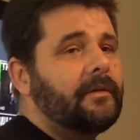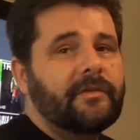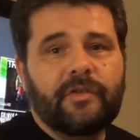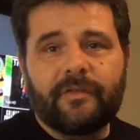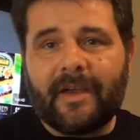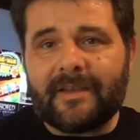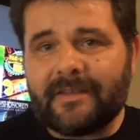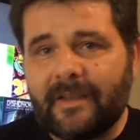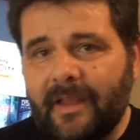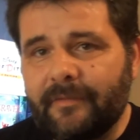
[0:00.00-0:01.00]
two thousand
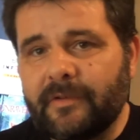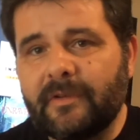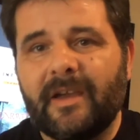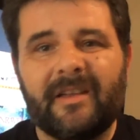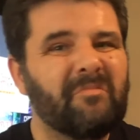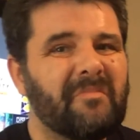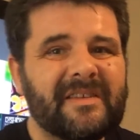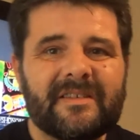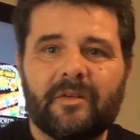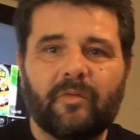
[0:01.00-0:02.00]
eleven and
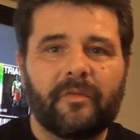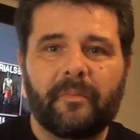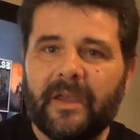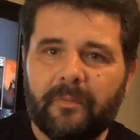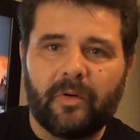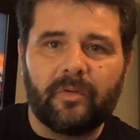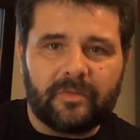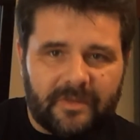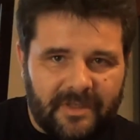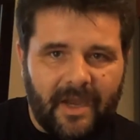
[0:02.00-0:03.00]
messing up with
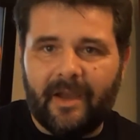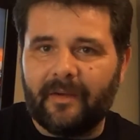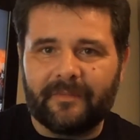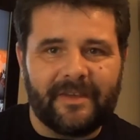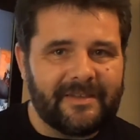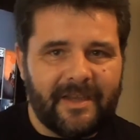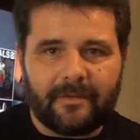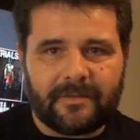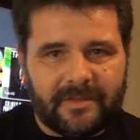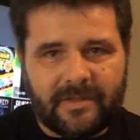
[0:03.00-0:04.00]
people's um,
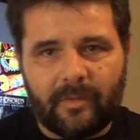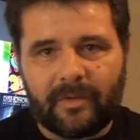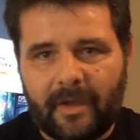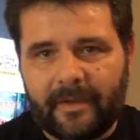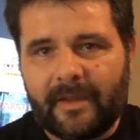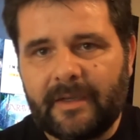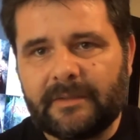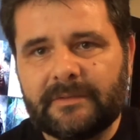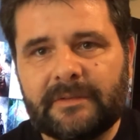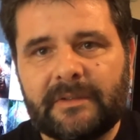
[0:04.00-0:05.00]
details and so on like that.
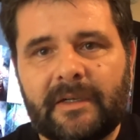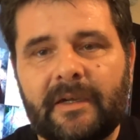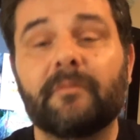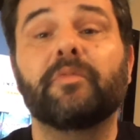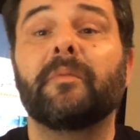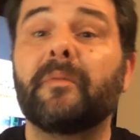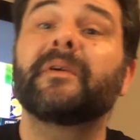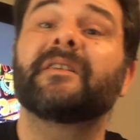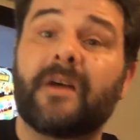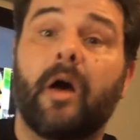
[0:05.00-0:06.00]
Probably
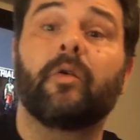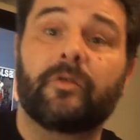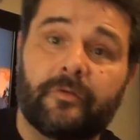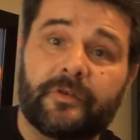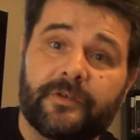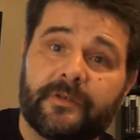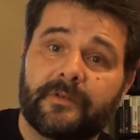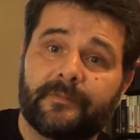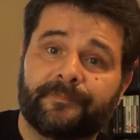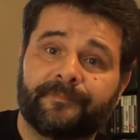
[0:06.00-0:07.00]
because I hold grudges.
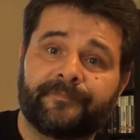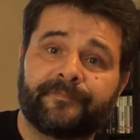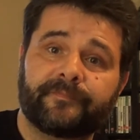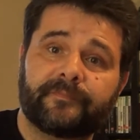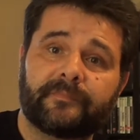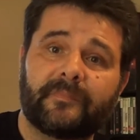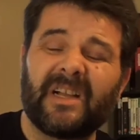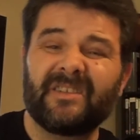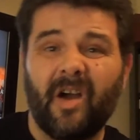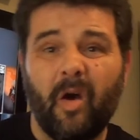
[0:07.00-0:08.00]

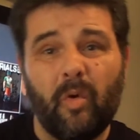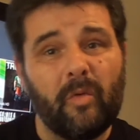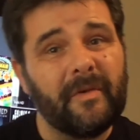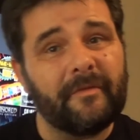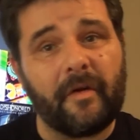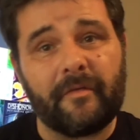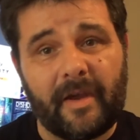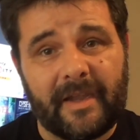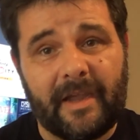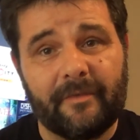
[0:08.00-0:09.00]
So I will be very,
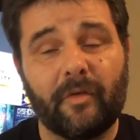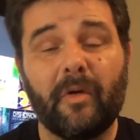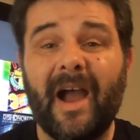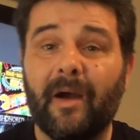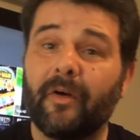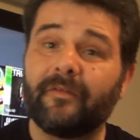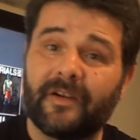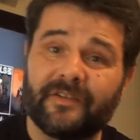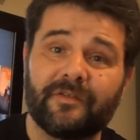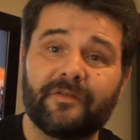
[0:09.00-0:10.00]
very careful. However,
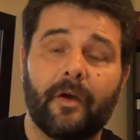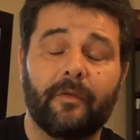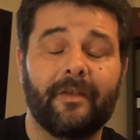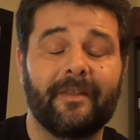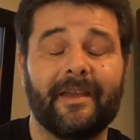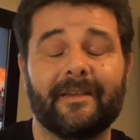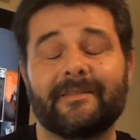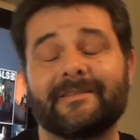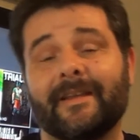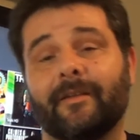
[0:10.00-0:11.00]
I do know that their
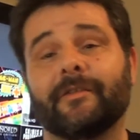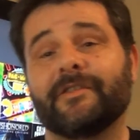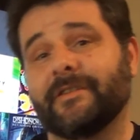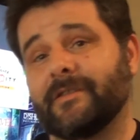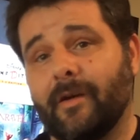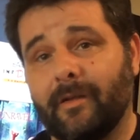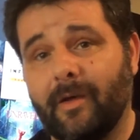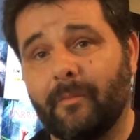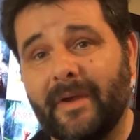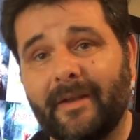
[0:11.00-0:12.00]
technology has got a
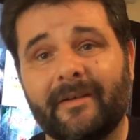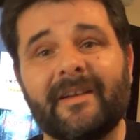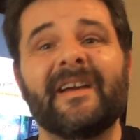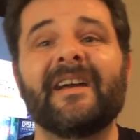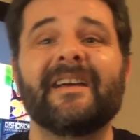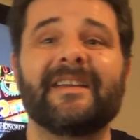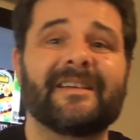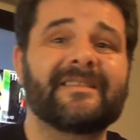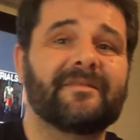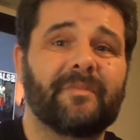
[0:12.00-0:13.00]
lot better.
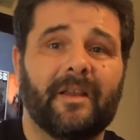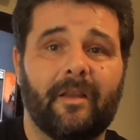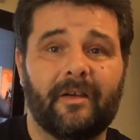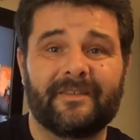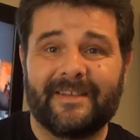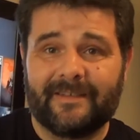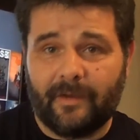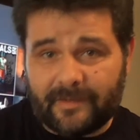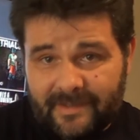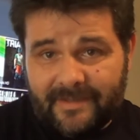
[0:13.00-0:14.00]
Yes, there's been a lot of
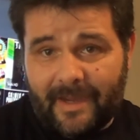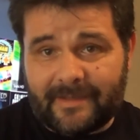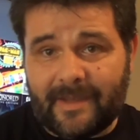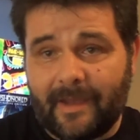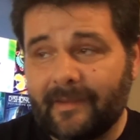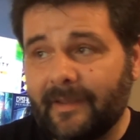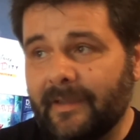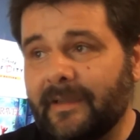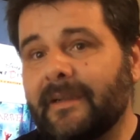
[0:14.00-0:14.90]
DDoS attacks out there,